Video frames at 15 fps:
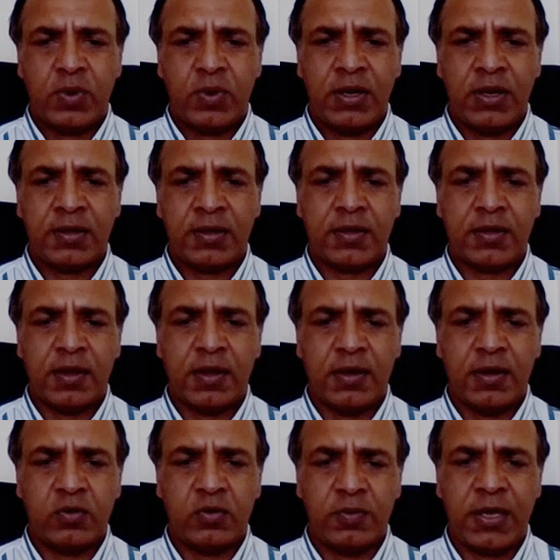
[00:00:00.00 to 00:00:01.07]
as well as
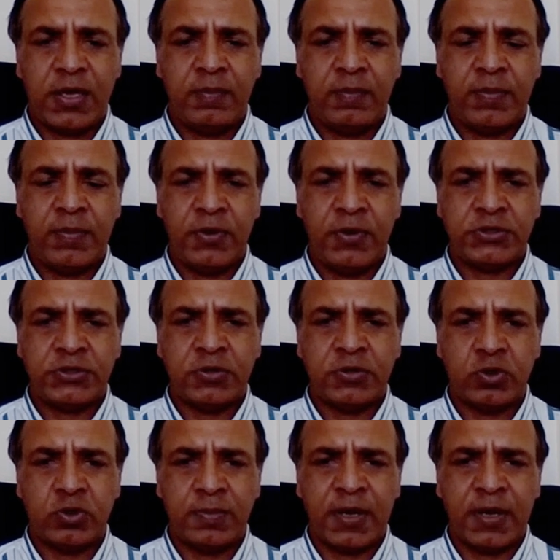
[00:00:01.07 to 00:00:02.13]
can be
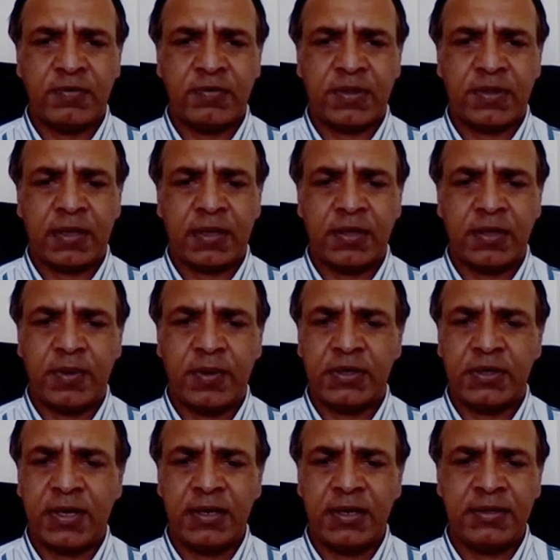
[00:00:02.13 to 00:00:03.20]
purchased through the private sector.
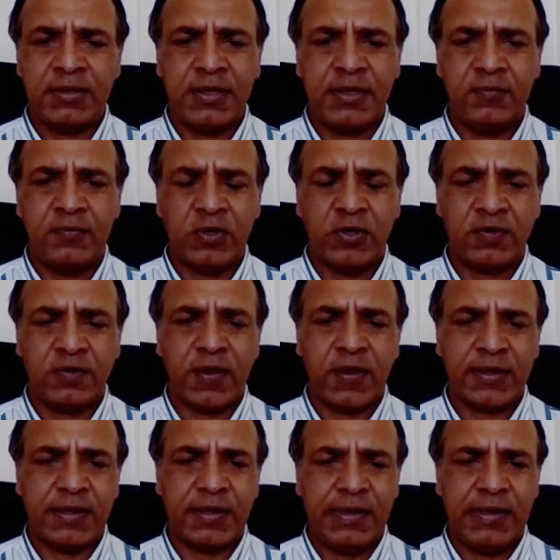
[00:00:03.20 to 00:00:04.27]
But the reality for this
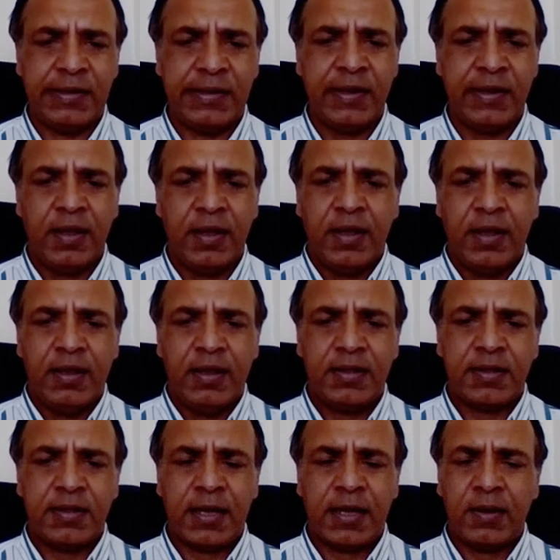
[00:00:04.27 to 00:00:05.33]
vaccine
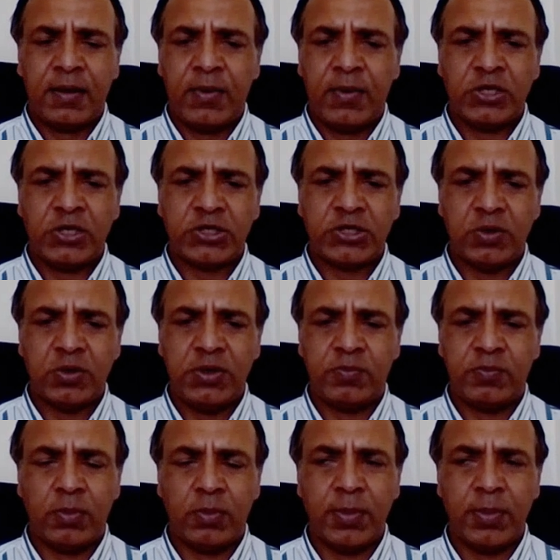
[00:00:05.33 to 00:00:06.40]
is, like I mentioned,
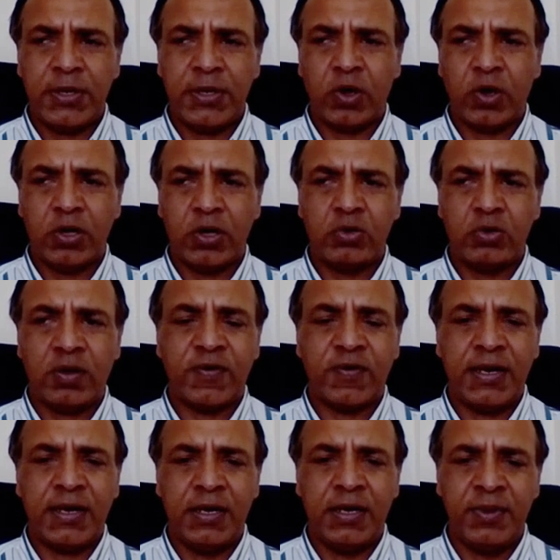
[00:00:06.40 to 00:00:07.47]
we're probably going to have a
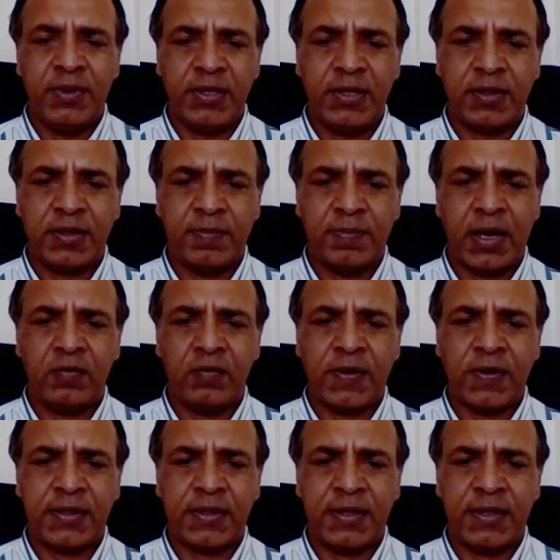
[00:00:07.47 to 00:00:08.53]
very limited supply
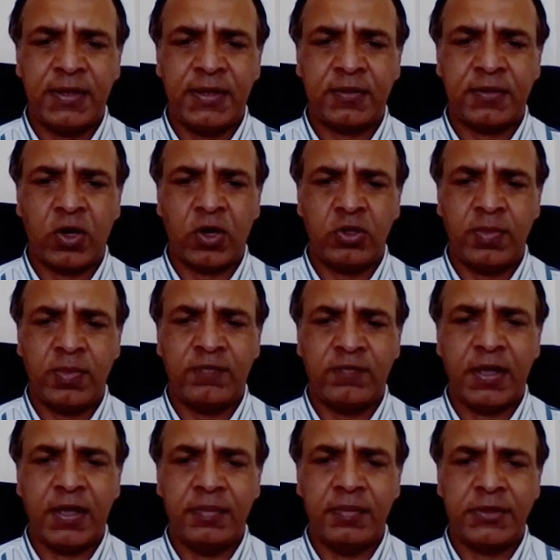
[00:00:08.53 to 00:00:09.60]
of vaccine that's going to be
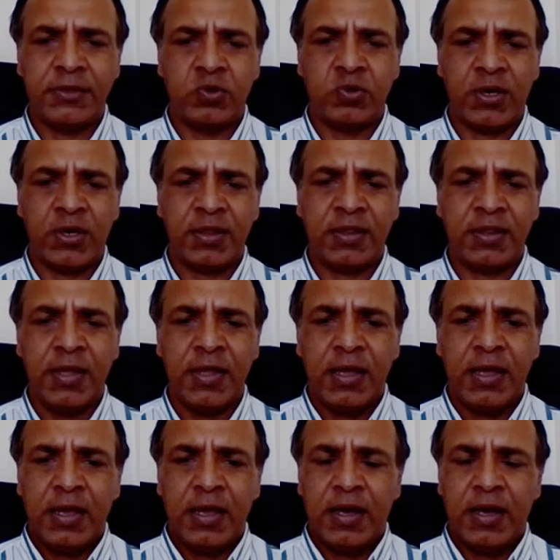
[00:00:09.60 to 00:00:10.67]
available to us.